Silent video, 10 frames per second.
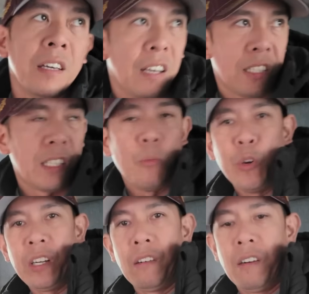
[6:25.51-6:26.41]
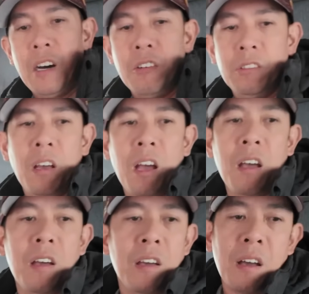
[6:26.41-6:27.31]
yeah, somewhere around,
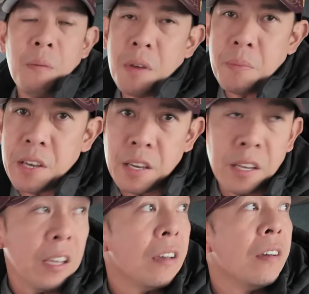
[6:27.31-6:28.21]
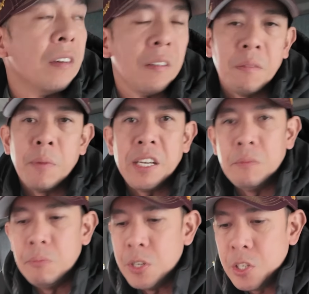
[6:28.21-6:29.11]
maybe by
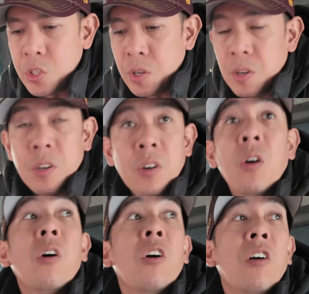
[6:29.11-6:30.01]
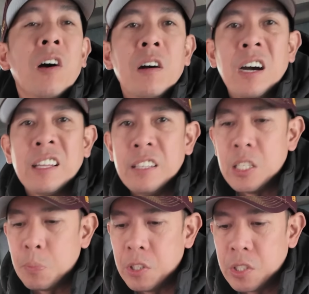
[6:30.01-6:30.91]
the beach or at
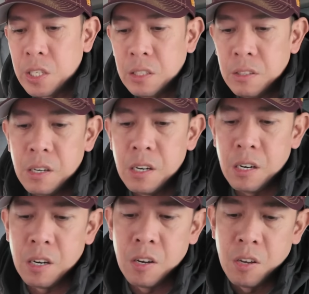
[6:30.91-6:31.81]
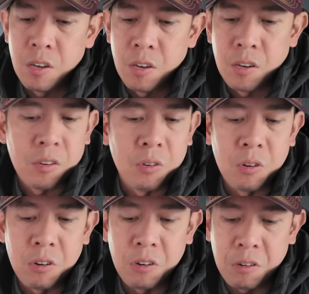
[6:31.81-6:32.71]
the sports center
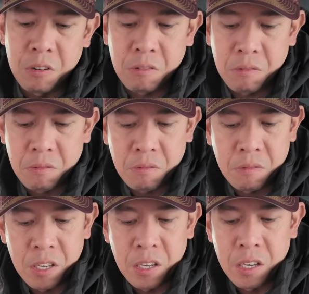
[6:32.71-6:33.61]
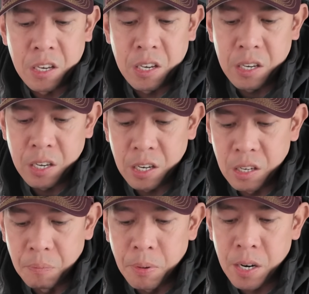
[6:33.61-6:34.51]
or
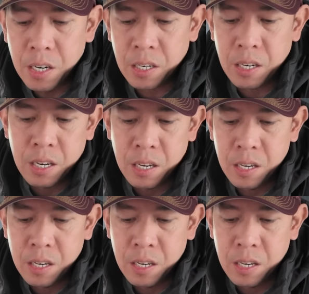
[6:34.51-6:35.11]
in the park.